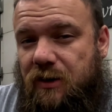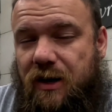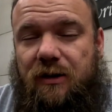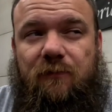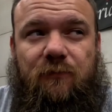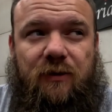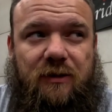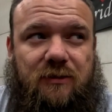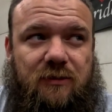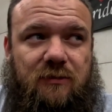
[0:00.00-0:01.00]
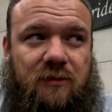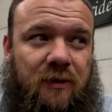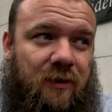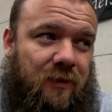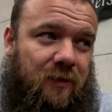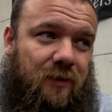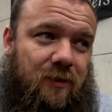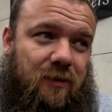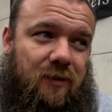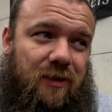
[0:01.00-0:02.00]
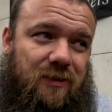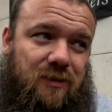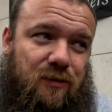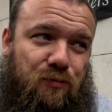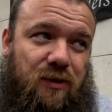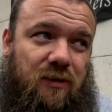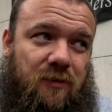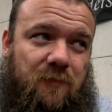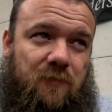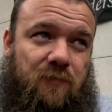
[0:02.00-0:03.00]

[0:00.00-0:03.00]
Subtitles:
kind of phases. It's going to be